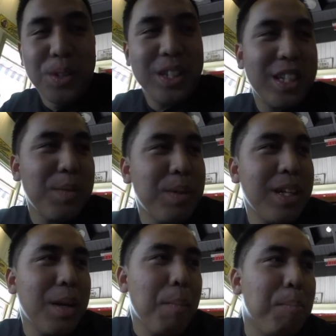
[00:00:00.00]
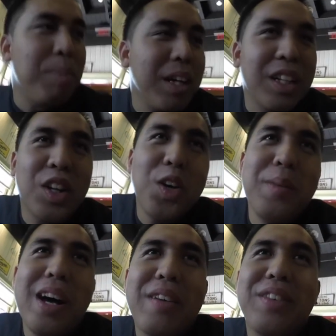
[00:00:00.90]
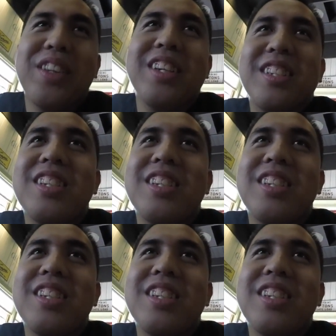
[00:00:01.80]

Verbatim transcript: We're gonna be in a big coma after this.